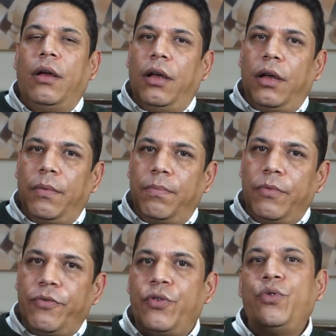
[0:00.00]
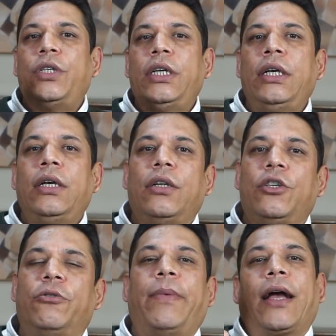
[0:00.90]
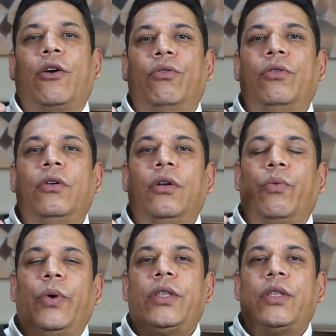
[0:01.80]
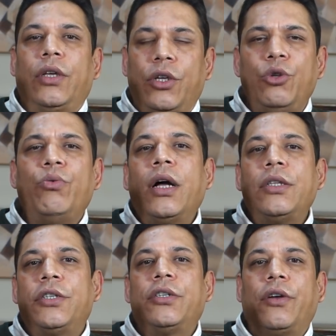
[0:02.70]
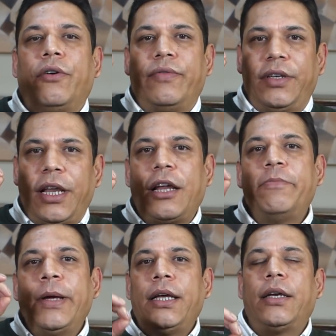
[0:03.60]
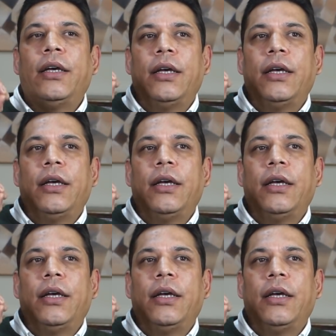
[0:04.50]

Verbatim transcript: um, fruity tobacco with nuances of nutmeg